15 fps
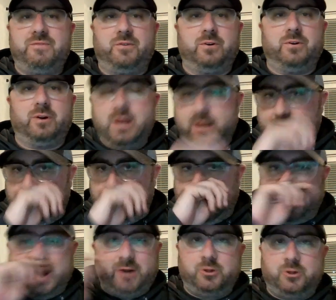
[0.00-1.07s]
for
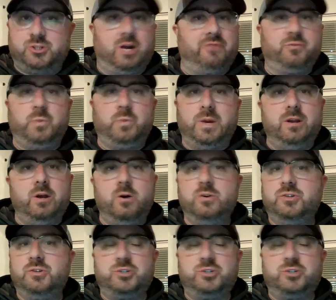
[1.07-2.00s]
Microsoft Windows.